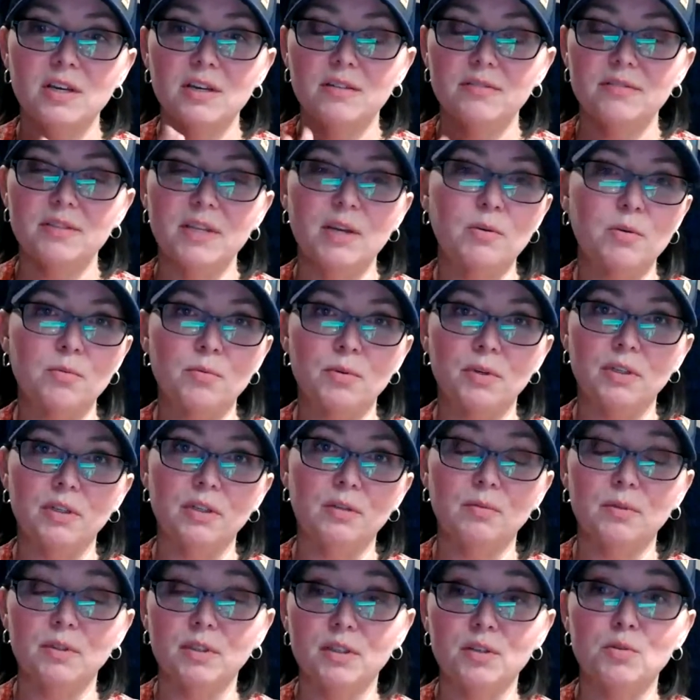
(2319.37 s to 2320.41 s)
They were really,
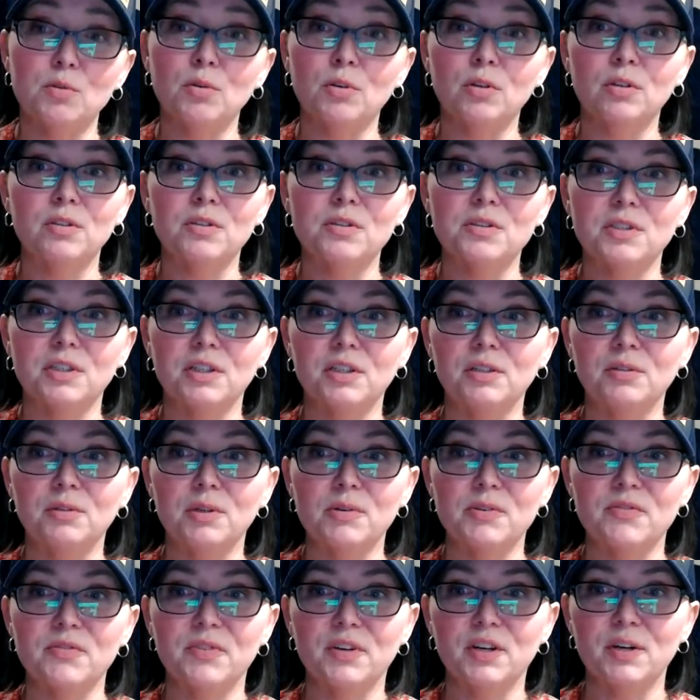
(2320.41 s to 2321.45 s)
really cool. So
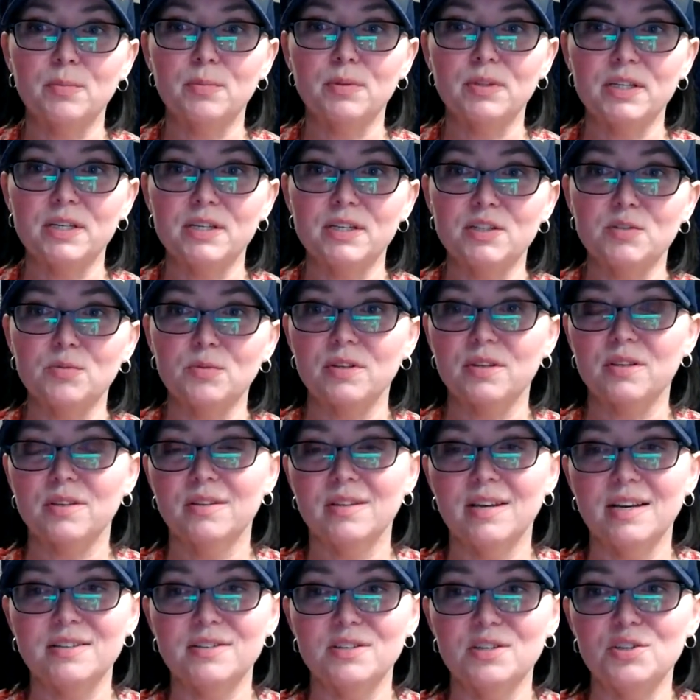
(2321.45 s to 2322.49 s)
I was very pleased with
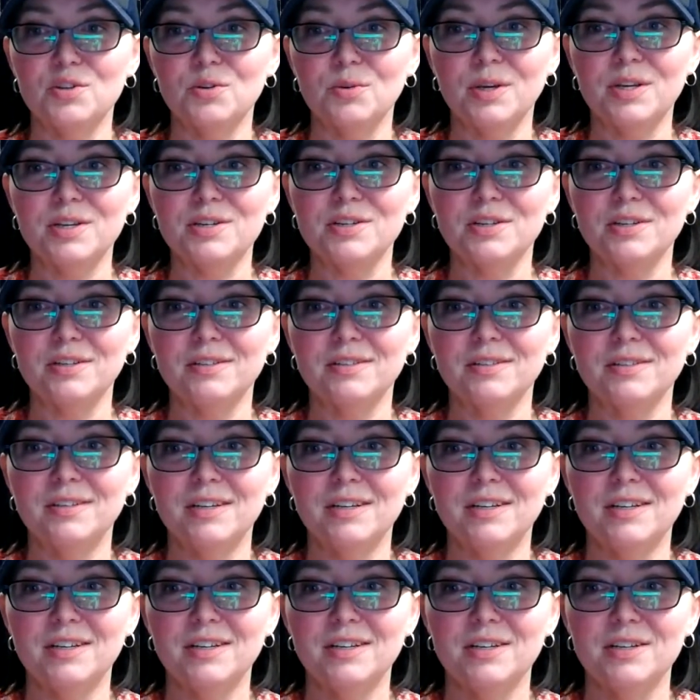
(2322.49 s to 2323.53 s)
that situation.
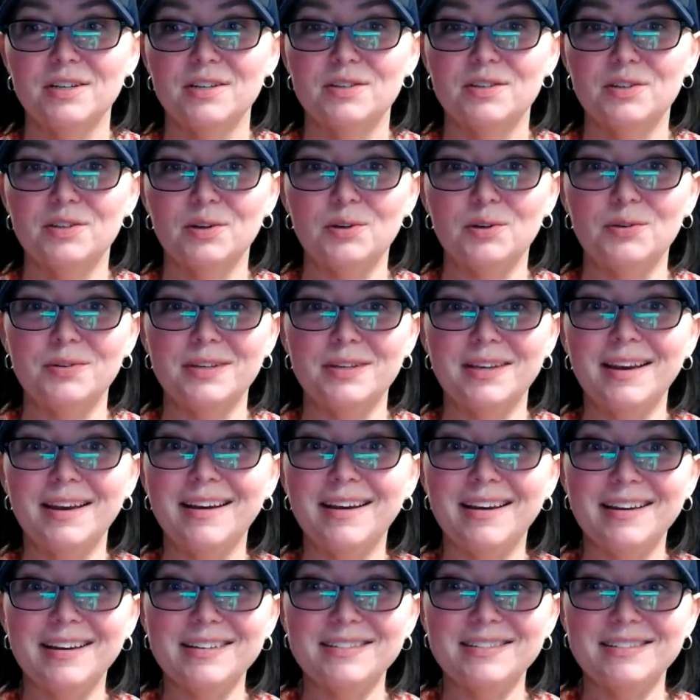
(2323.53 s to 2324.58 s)
So
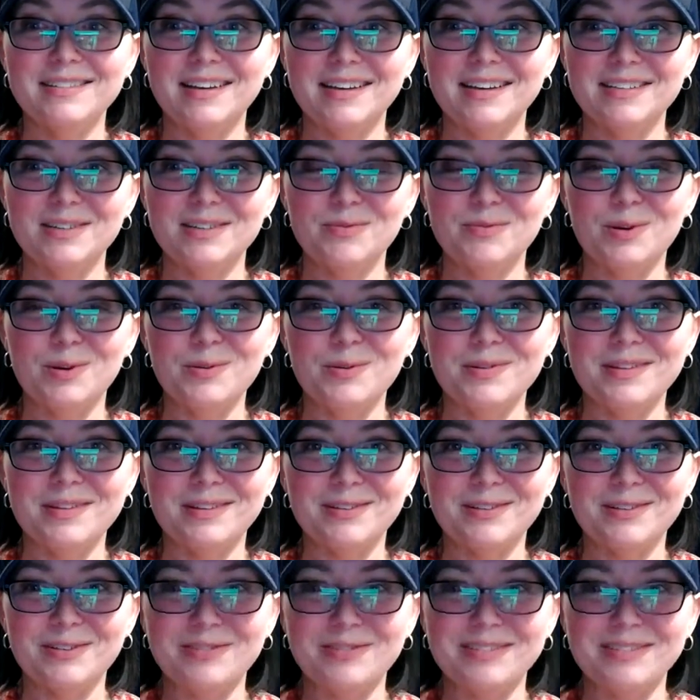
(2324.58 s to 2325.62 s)
yeah, I did well with
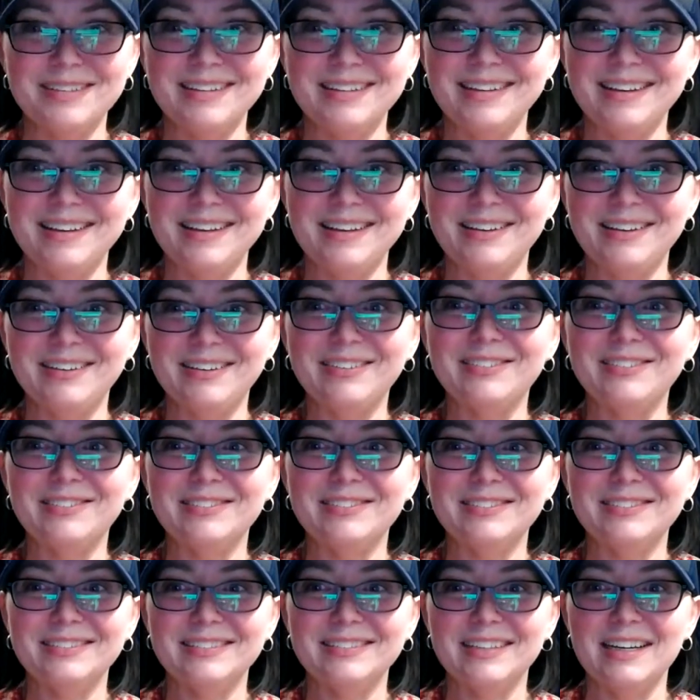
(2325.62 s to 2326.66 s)
it, Lola. Thank you.
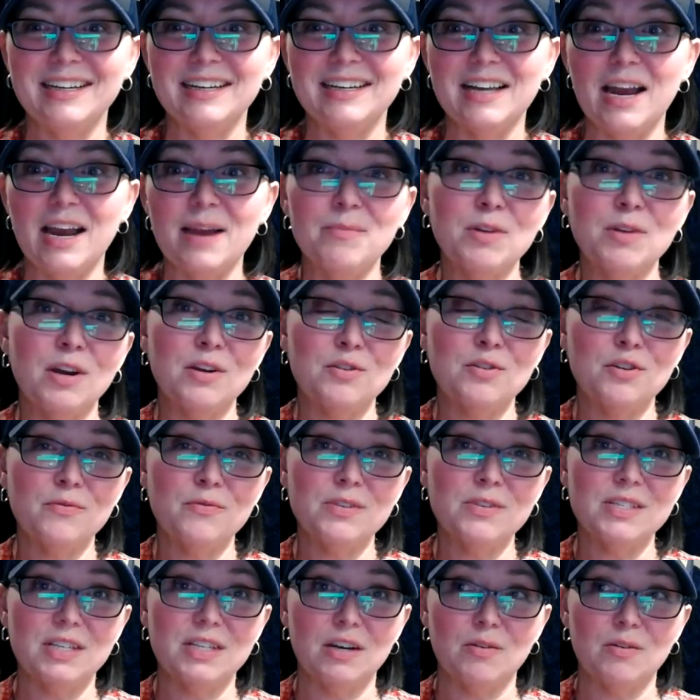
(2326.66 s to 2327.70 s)
And I'm not
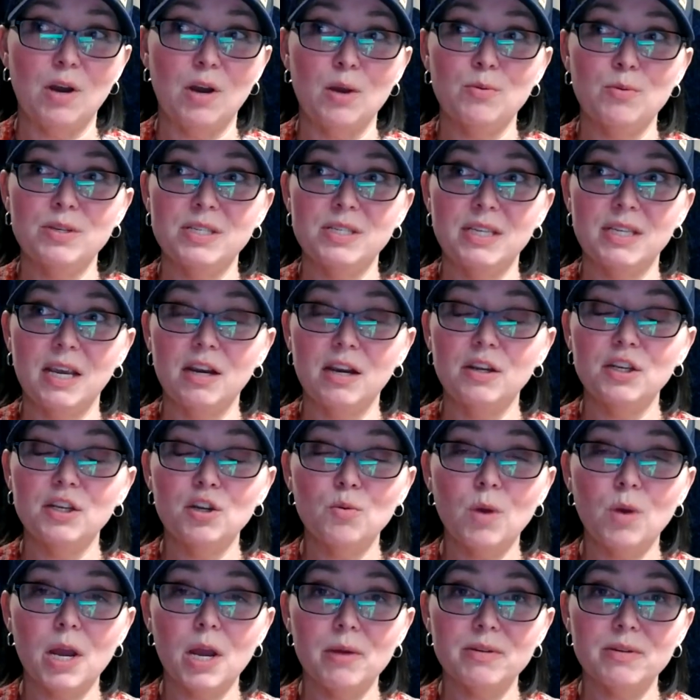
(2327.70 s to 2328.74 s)
nervous now. I was scared. You
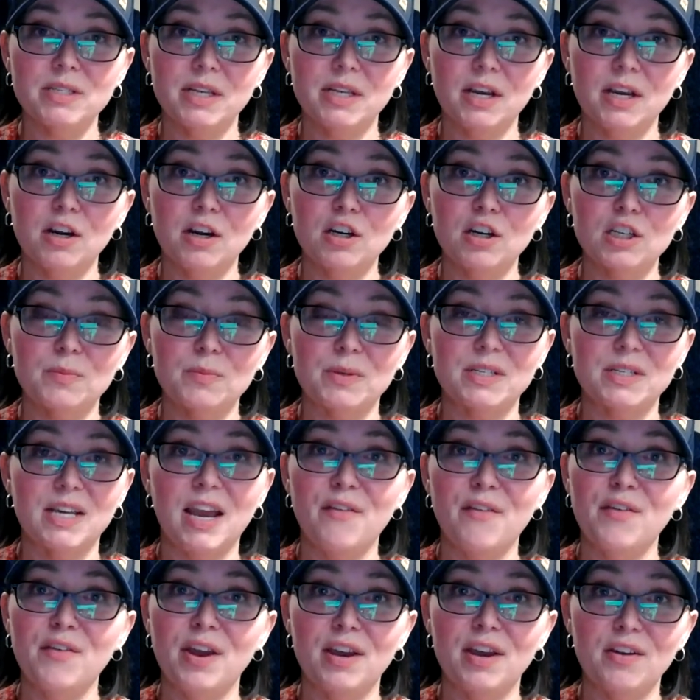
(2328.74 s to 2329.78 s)
know why I was scared is because I
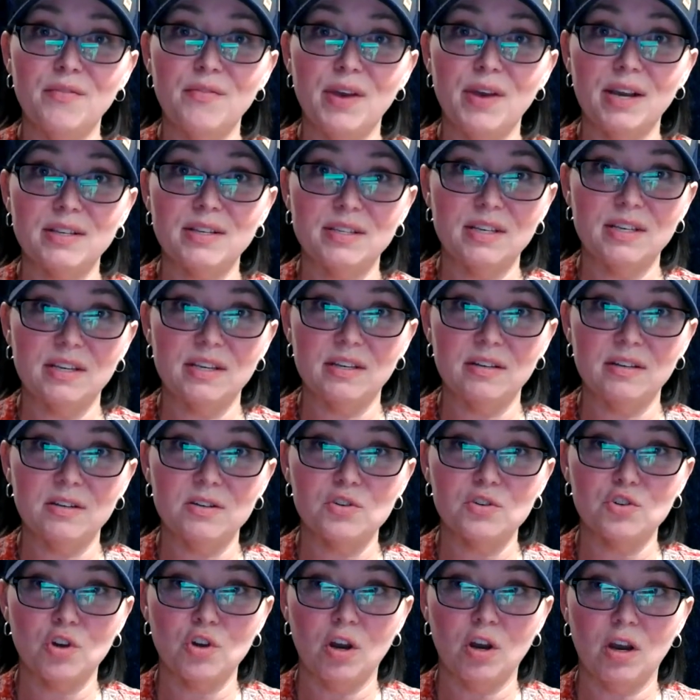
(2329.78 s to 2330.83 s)
haven't had a
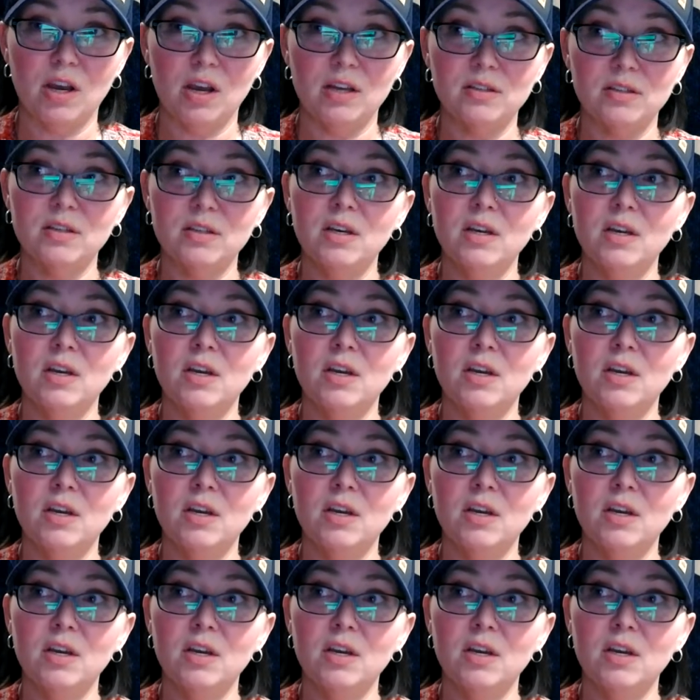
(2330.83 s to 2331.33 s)
vaccine shot